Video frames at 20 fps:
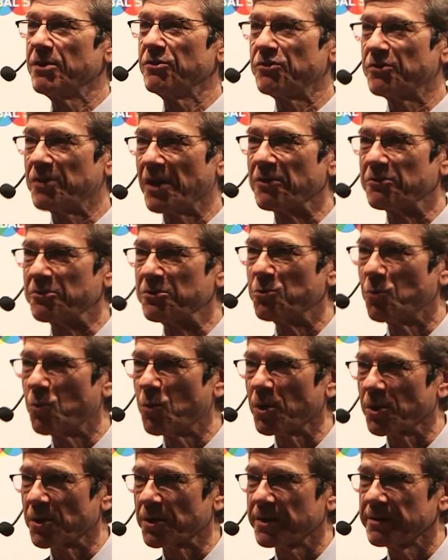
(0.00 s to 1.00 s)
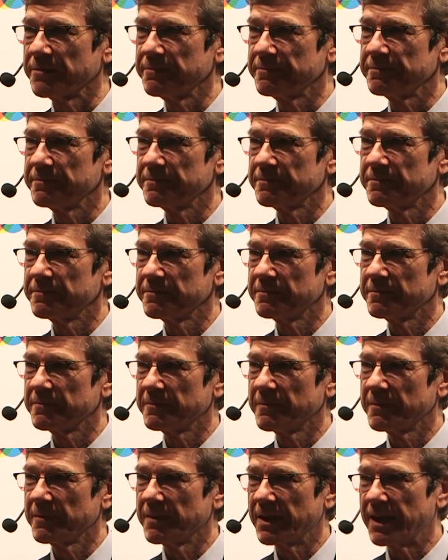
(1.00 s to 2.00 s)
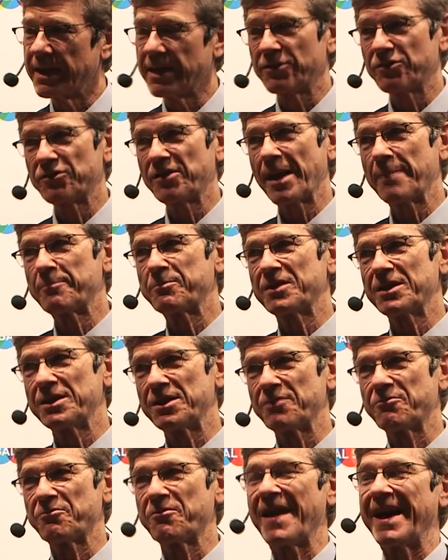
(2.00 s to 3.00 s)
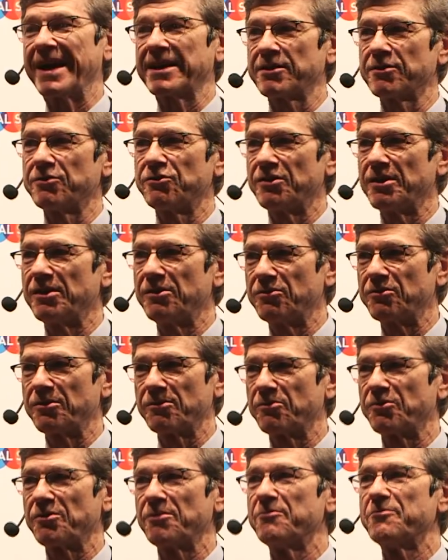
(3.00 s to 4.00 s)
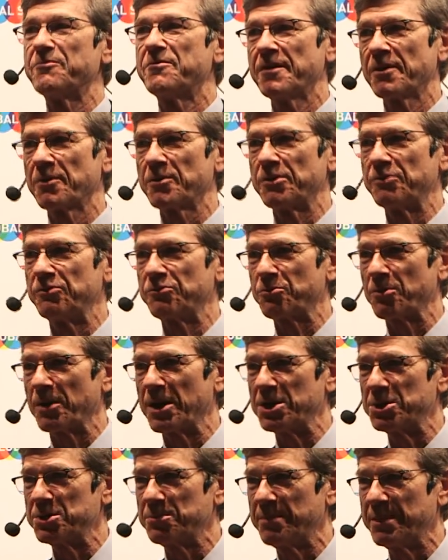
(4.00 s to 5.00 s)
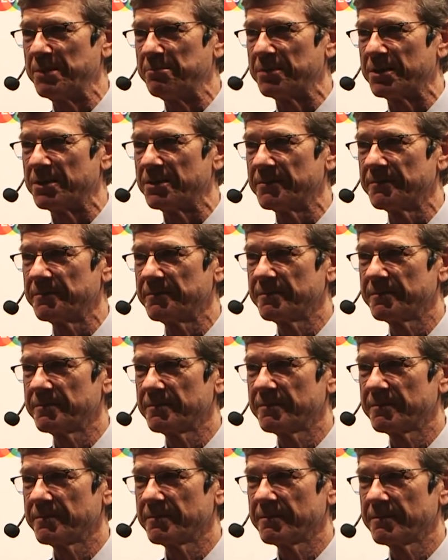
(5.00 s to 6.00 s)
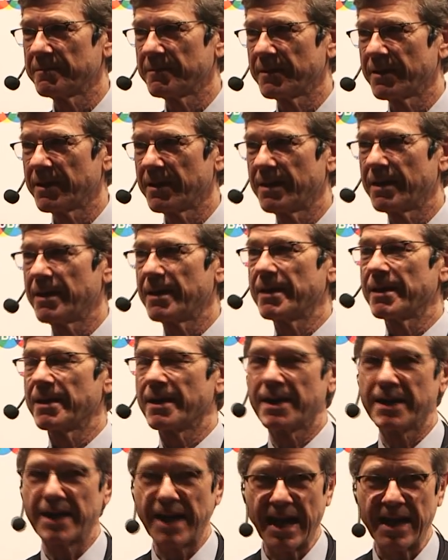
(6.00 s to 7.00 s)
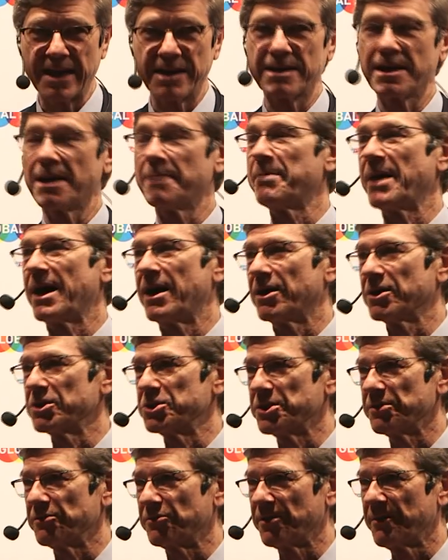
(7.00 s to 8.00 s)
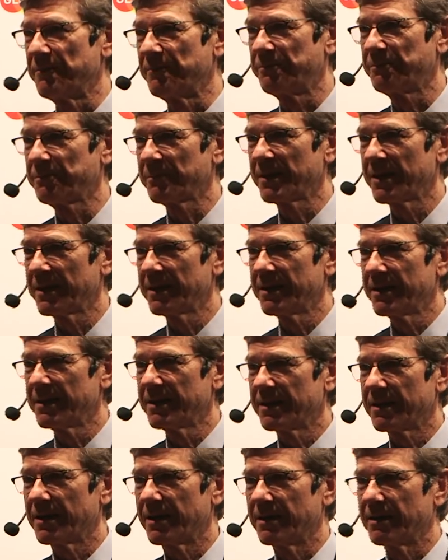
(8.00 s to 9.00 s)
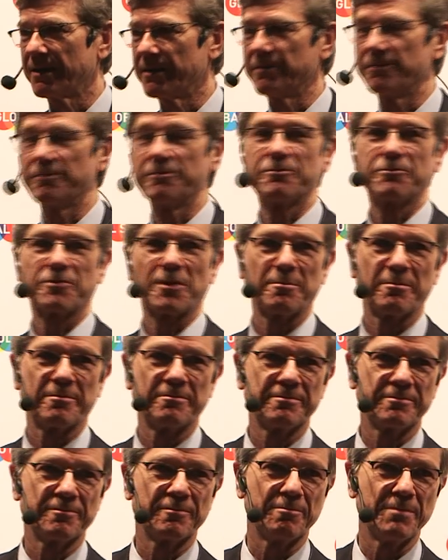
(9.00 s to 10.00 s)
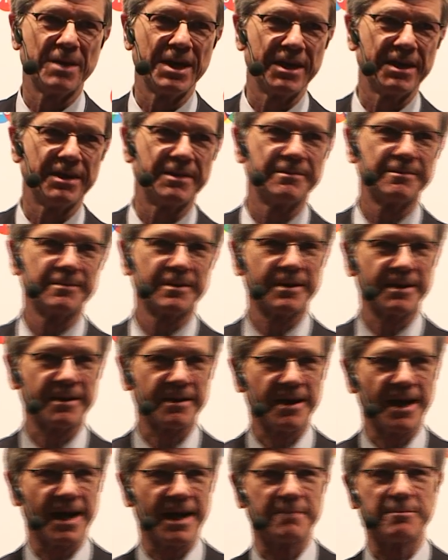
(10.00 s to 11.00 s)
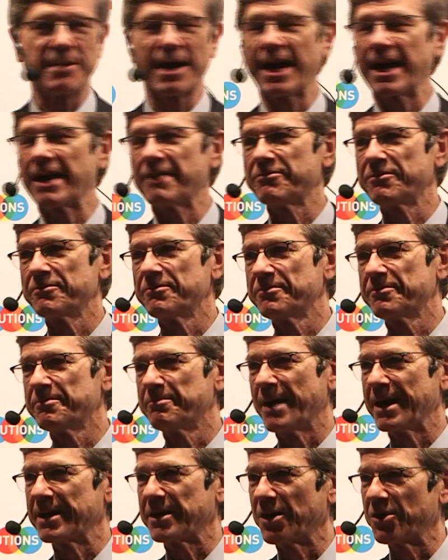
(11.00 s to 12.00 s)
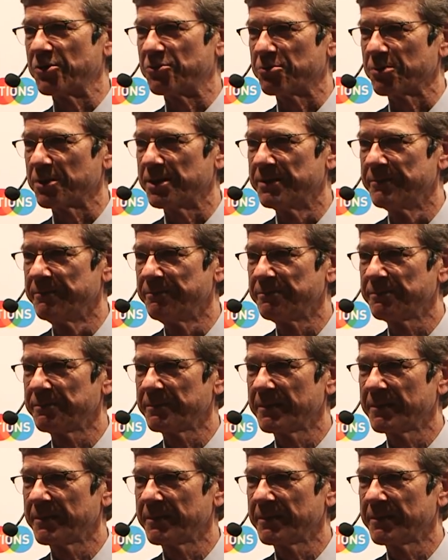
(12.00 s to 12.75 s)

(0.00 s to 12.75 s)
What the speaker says: This doesn't work, except in the fantasies of some very strange people. Again, apologies from me on behalf of my country,